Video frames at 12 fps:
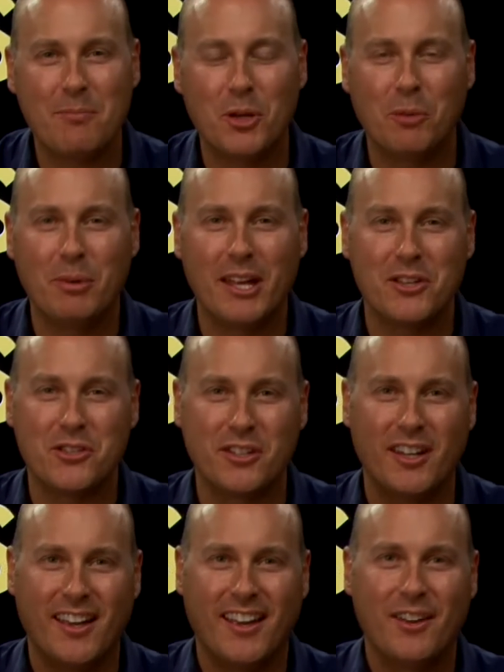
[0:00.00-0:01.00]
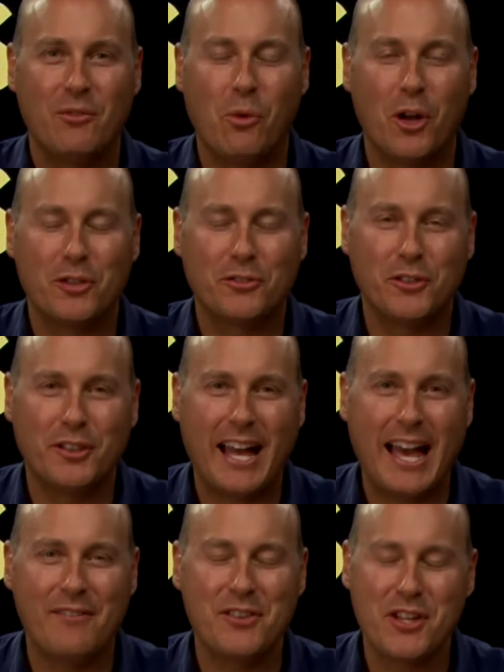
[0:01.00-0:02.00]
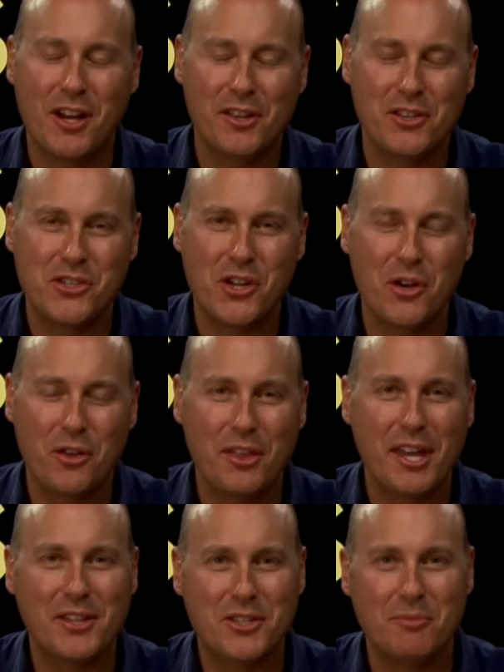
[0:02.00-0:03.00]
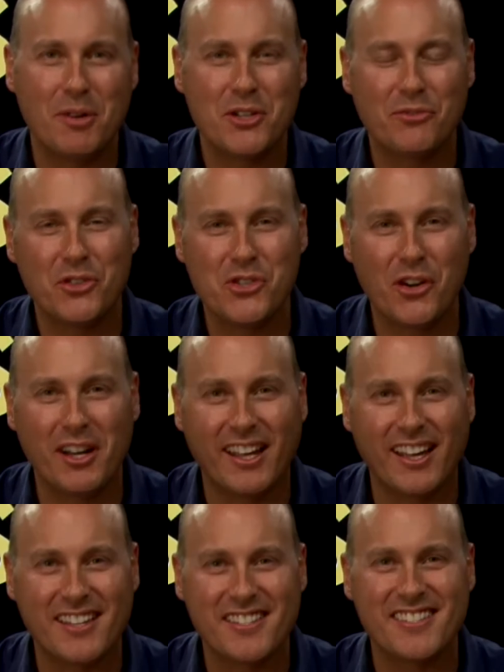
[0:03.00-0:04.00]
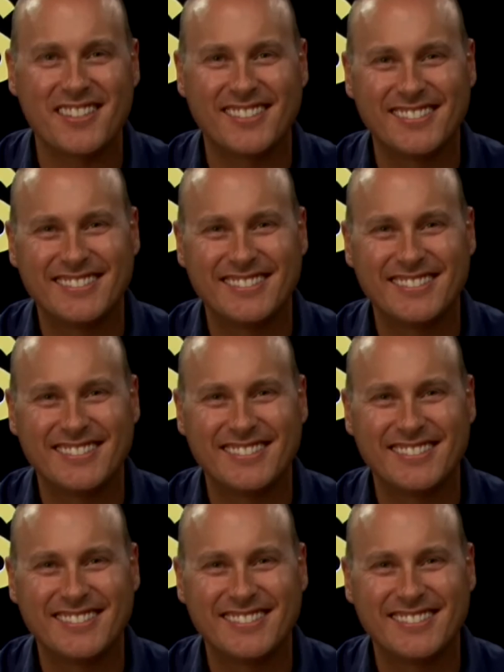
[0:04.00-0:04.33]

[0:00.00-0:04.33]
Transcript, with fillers: Bill Binch, wonderful having you on the show. Thanks so much for joining us.